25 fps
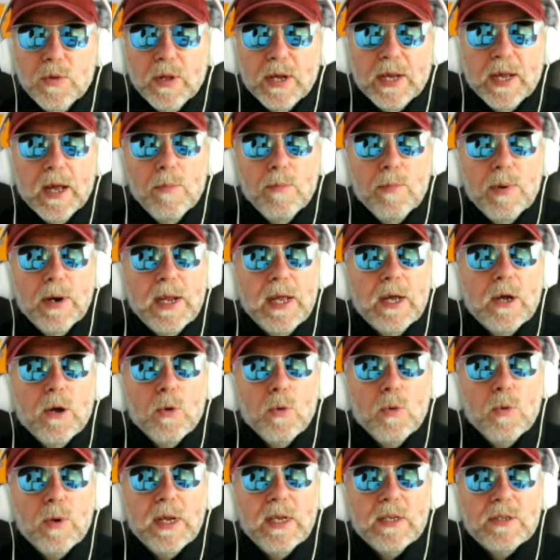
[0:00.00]
the company
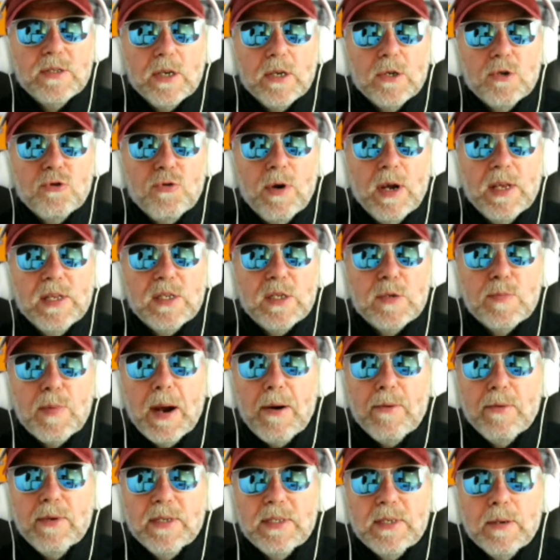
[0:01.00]
called its
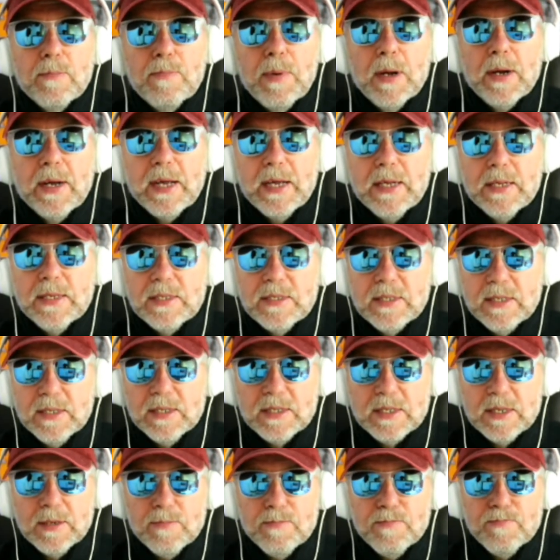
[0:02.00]
transparent bucket
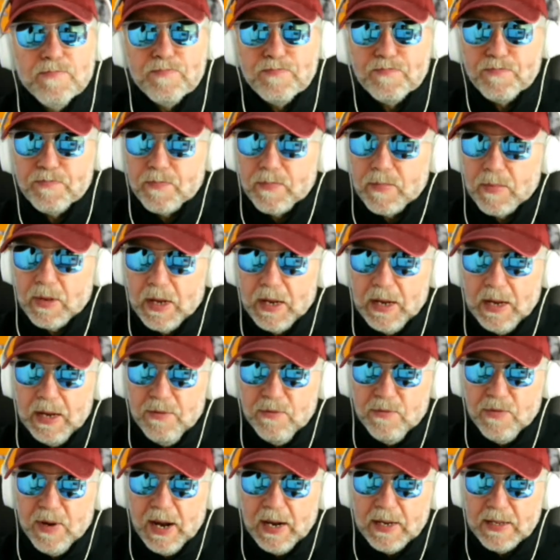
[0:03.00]
system.
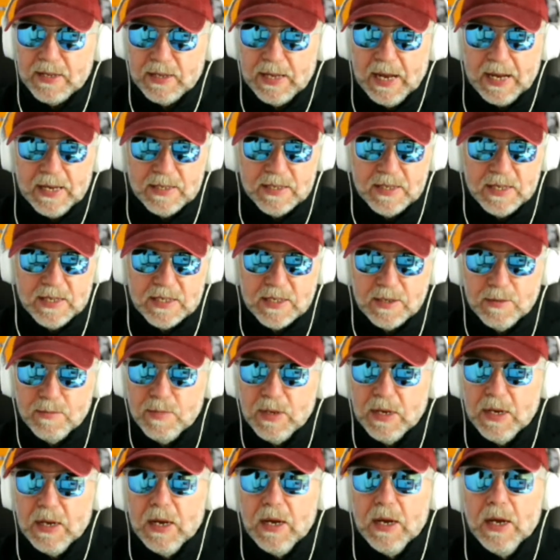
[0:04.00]
In fact, that system
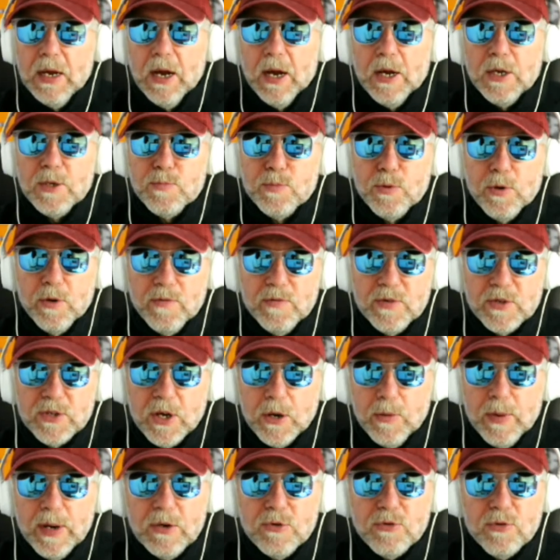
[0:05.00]
has proved
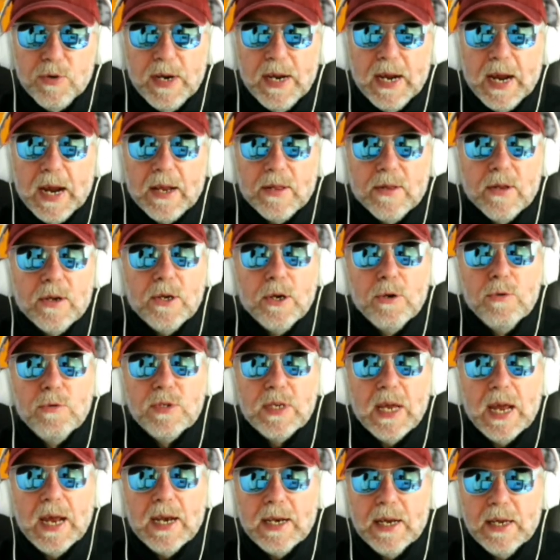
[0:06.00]
so intriguing that
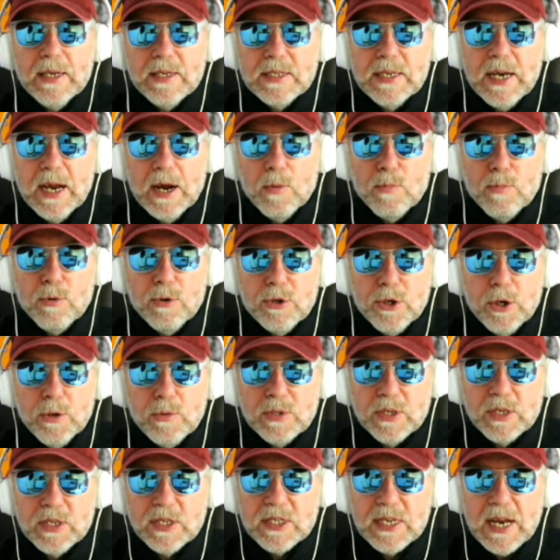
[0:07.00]
Doosan has now
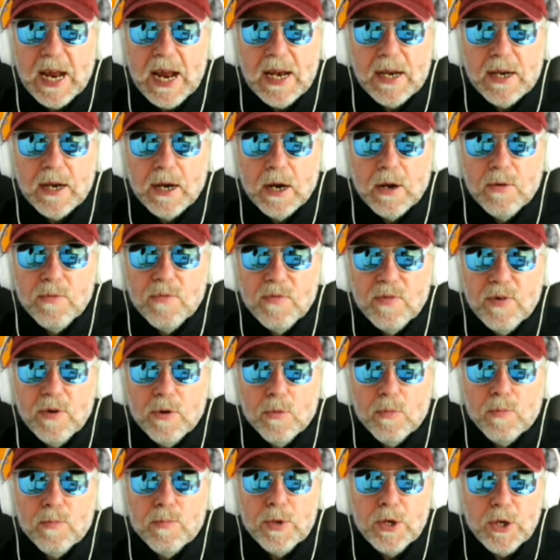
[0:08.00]
produced a standalone
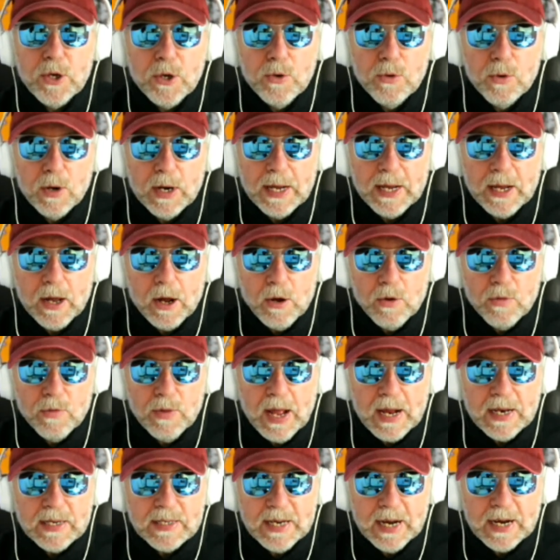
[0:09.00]
film purely on
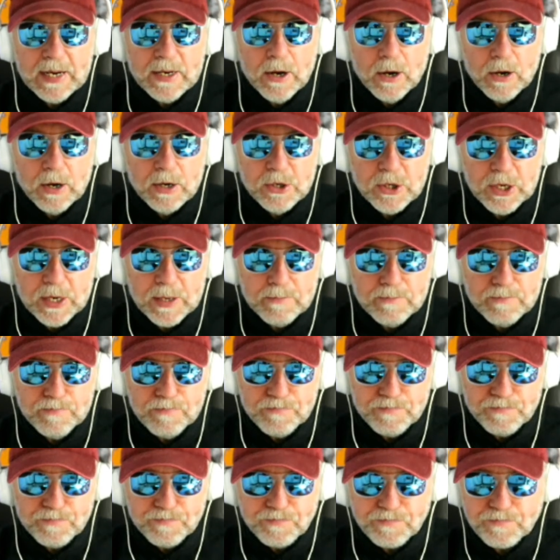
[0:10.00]
that technology.
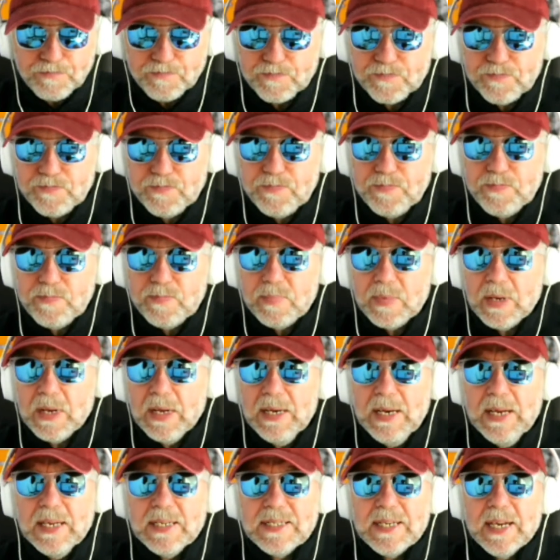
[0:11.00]

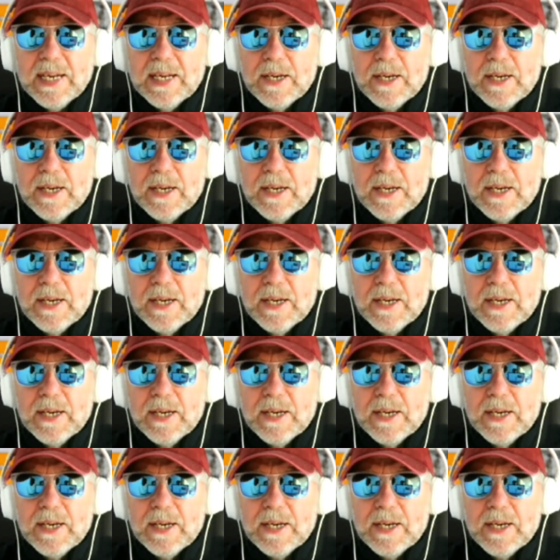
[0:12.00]
Let's take